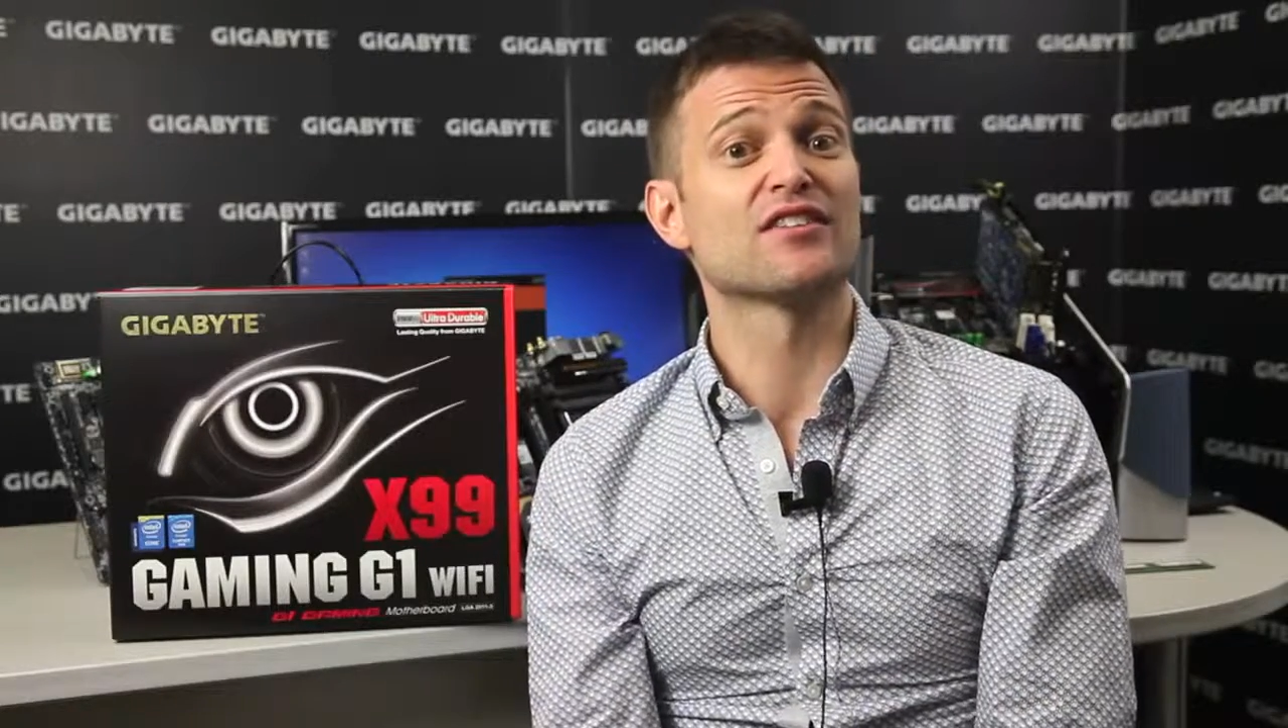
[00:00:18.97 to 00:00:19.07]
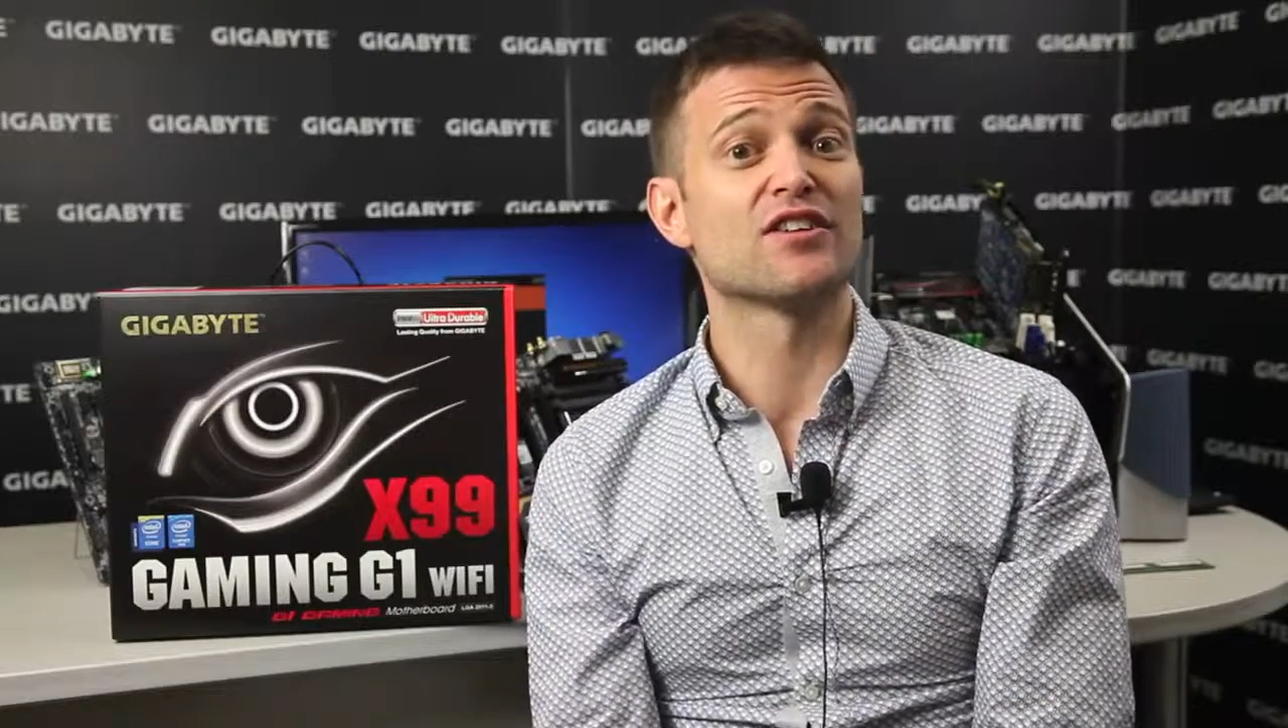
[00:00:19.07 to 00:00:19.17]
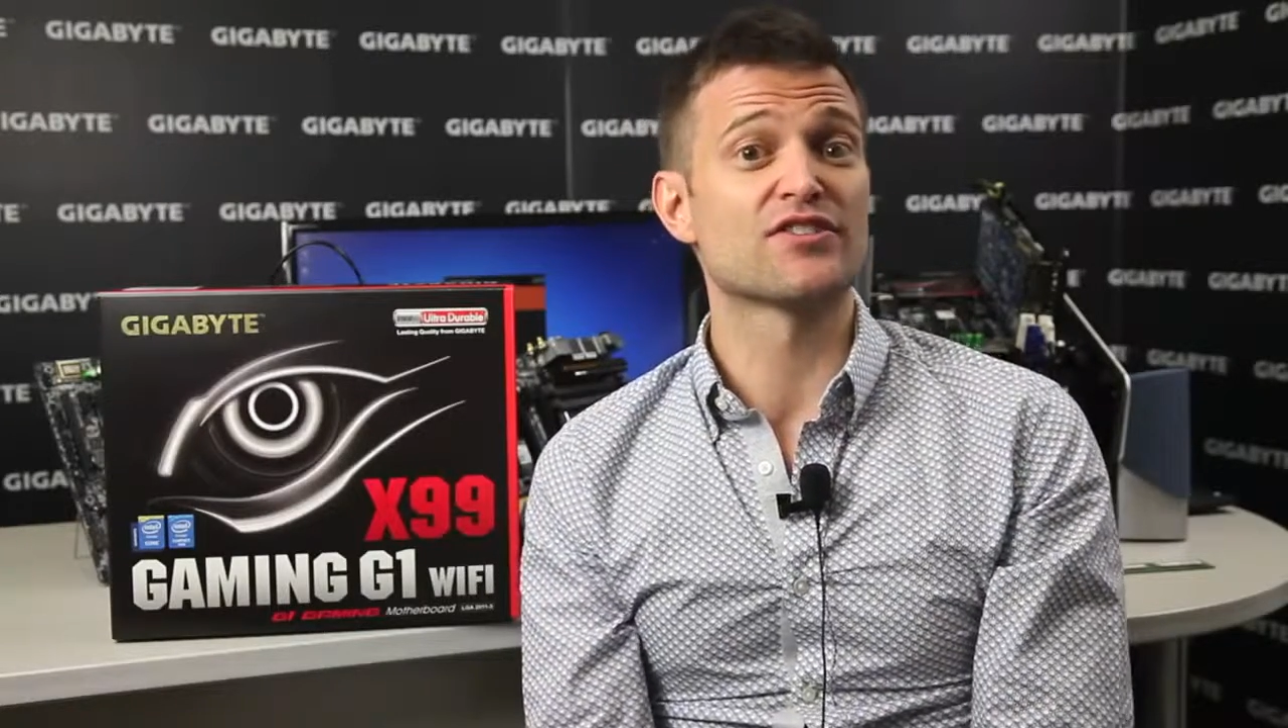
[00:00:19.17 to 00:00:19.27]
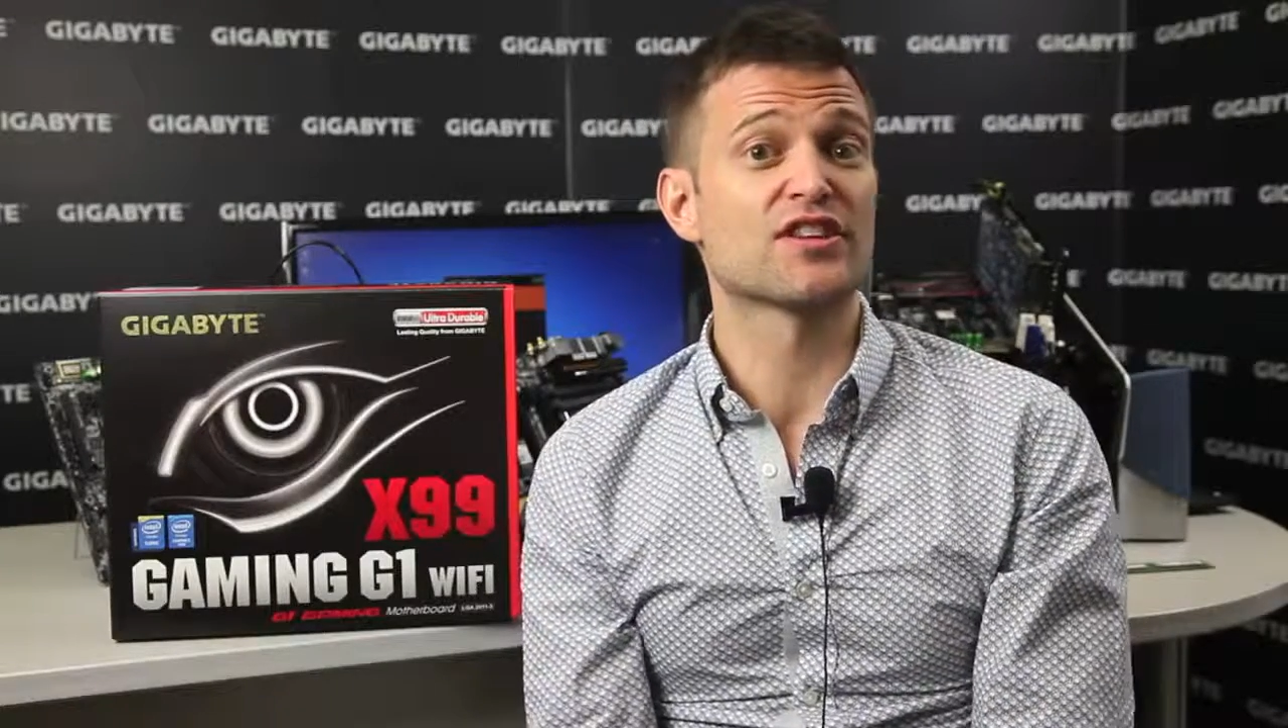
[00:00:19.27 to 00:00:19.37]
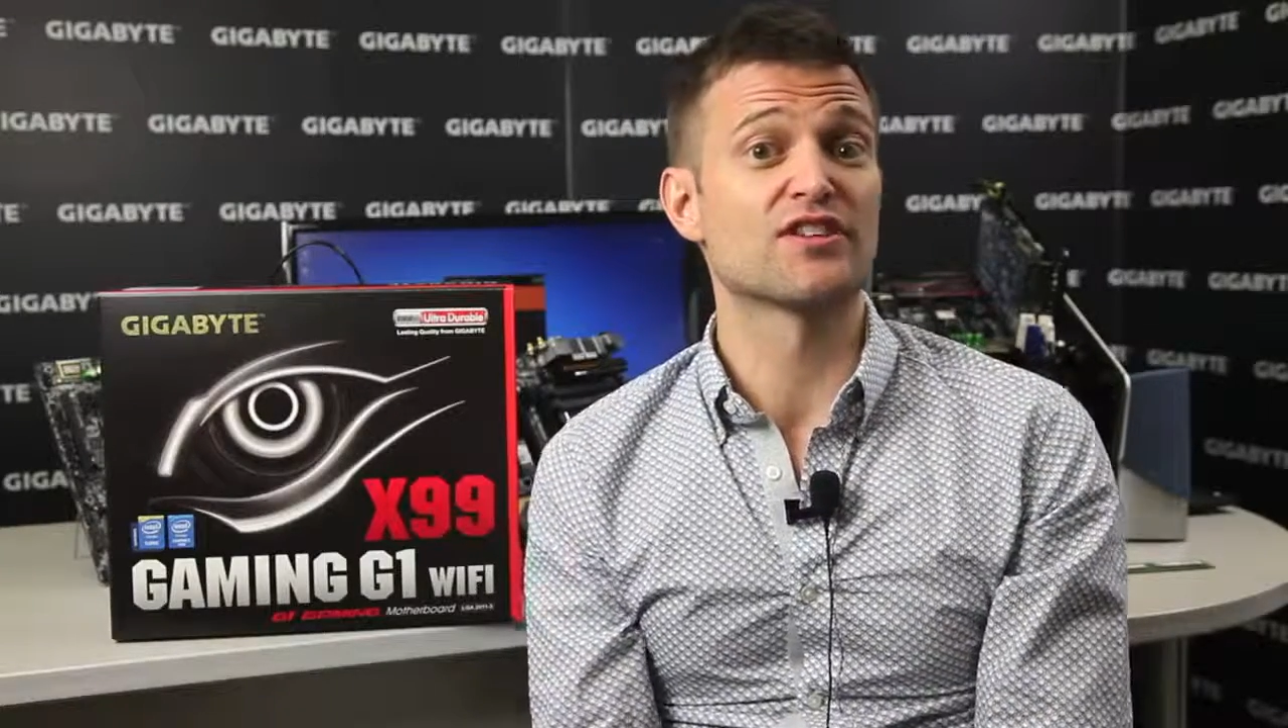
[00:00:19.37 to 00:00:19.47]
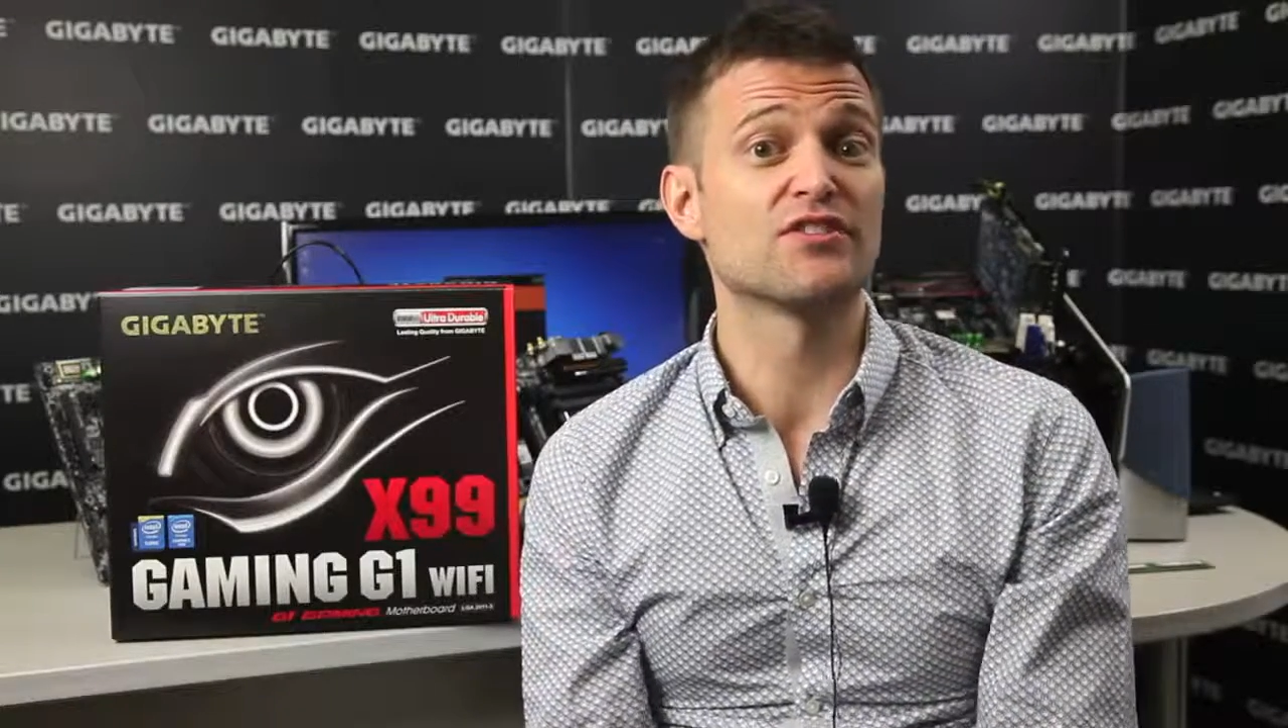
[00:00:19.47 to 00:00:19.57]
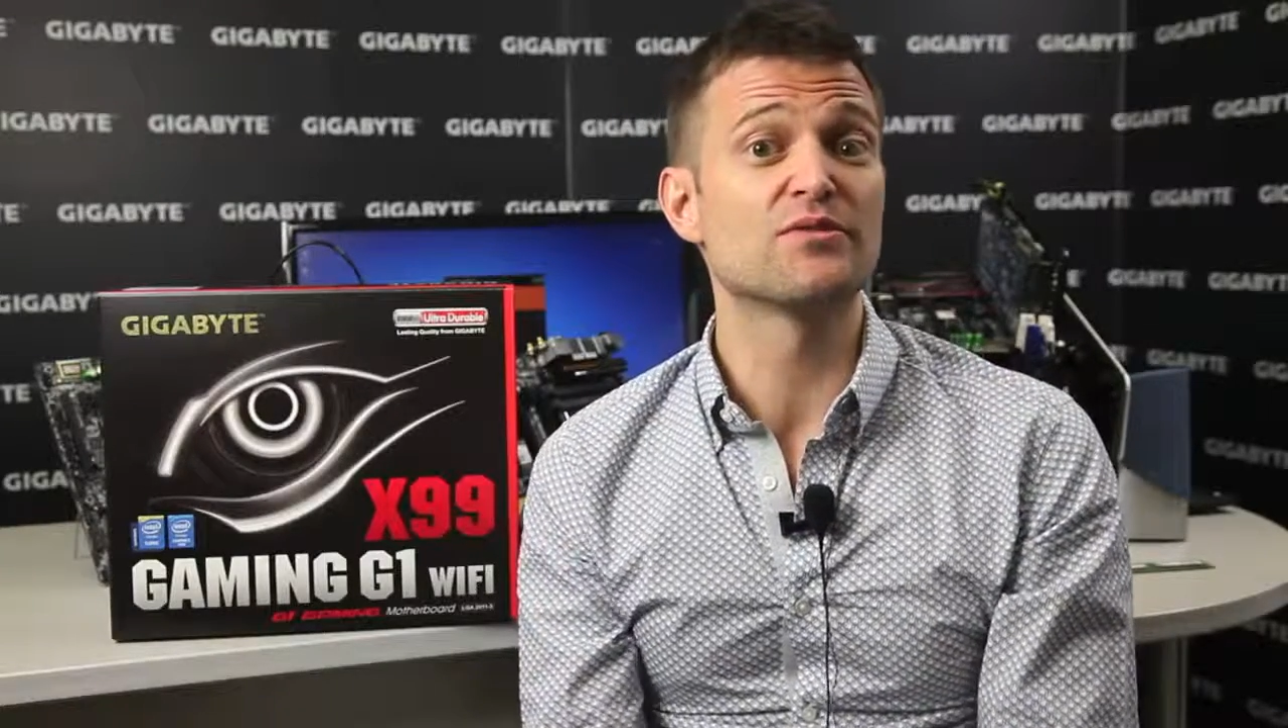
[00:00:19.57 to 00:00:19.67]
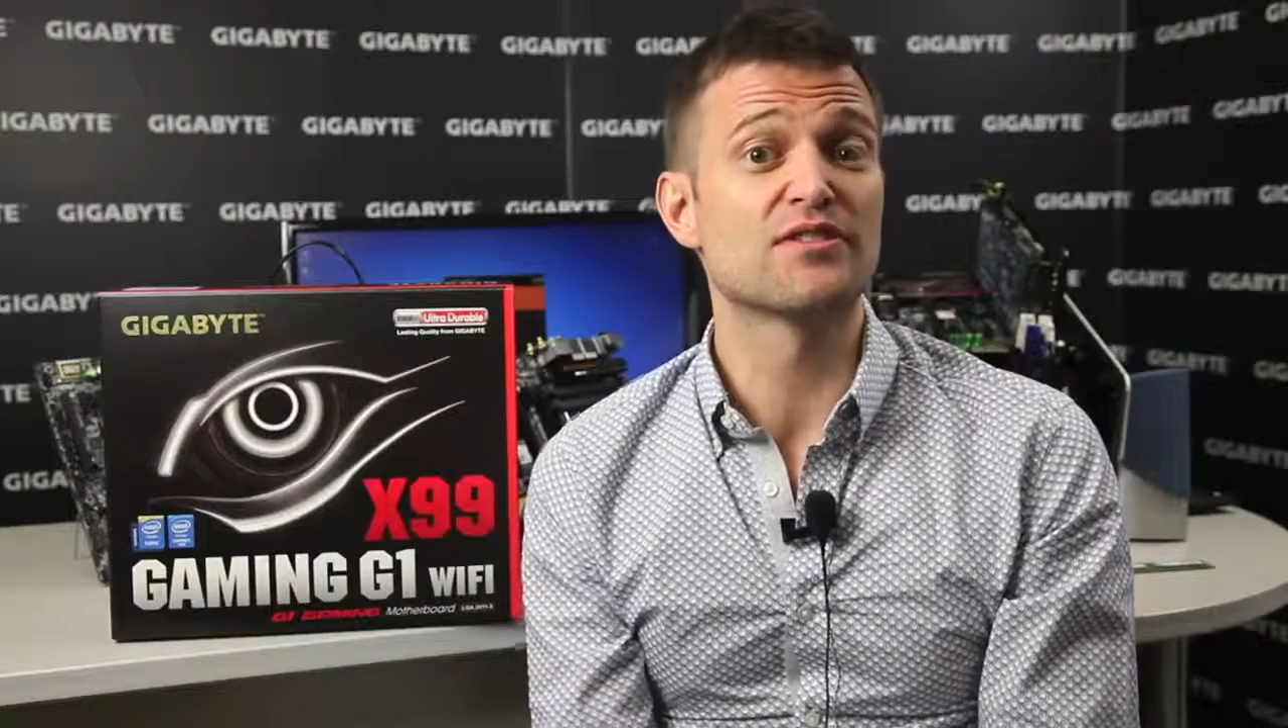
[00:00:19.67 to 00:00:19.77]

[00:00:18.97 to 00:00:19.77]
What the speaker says: launching a new